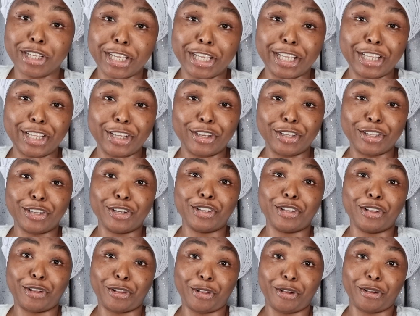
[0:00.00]
ding ding dong dong
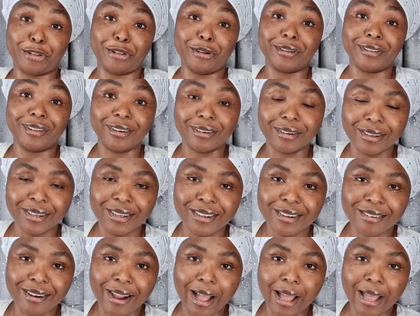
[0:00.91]
dong dong dong,
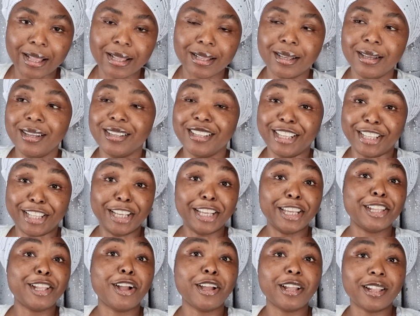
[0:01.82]
right? The
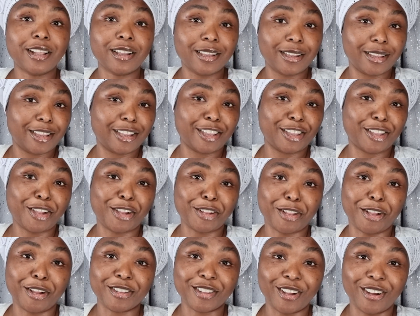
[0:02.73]
ding dong ding ding dong
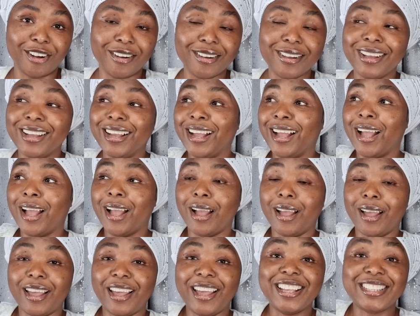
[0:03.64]
dong dong,
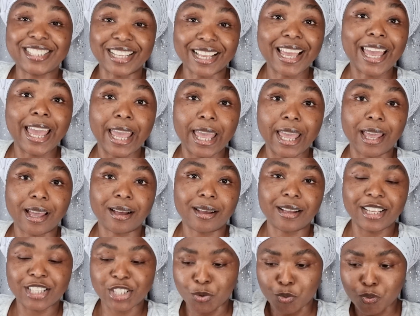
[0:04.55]
it's a cake.
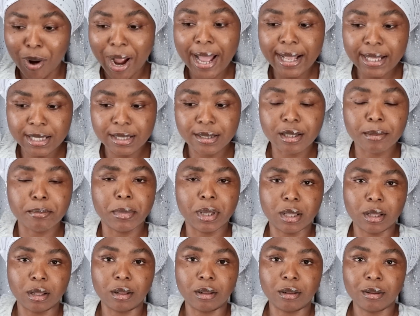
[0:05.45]
It's right in the
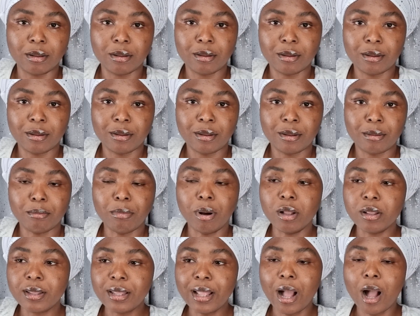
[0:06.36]
middle.
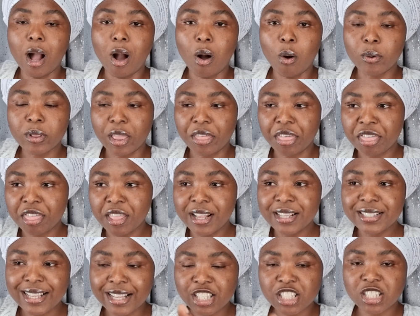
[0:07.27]
But now the
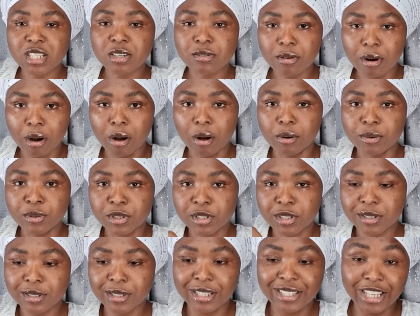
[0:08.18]
things that
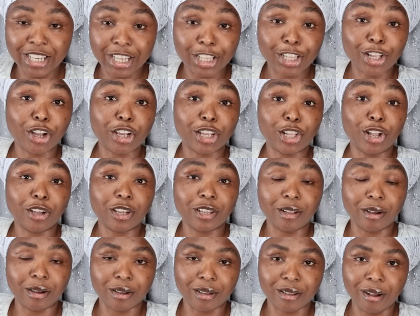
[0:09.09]
surrounds the ding dong ding
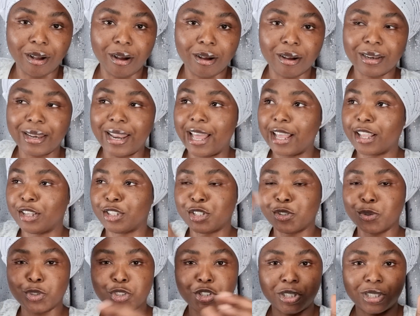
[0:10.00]
dong dong, like your
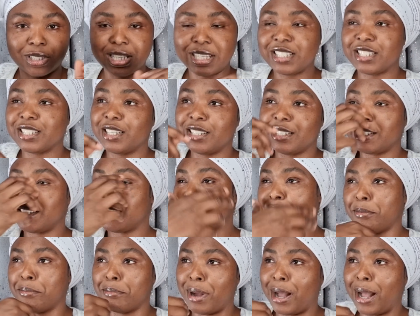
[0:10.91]
social distances,
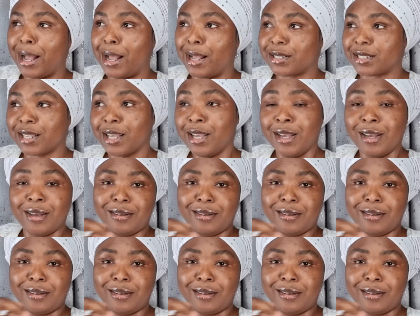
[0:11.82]
your mask,